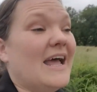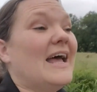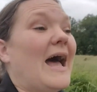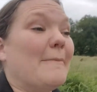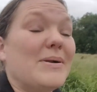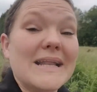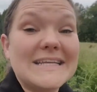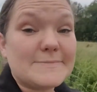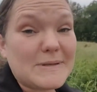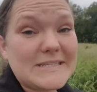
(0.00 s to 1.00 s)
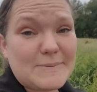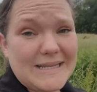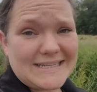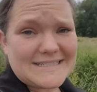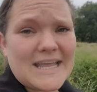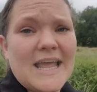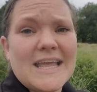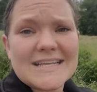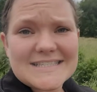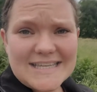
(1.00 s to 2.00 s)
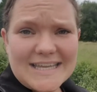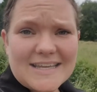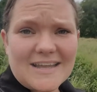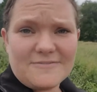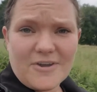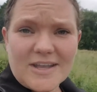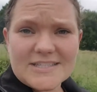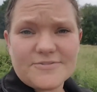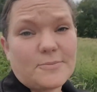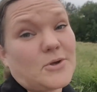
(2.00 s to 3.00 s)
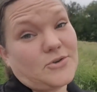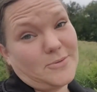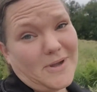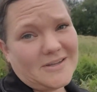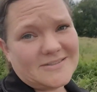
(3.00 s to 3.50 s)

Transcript: and please, please, please seek advice from a groomer.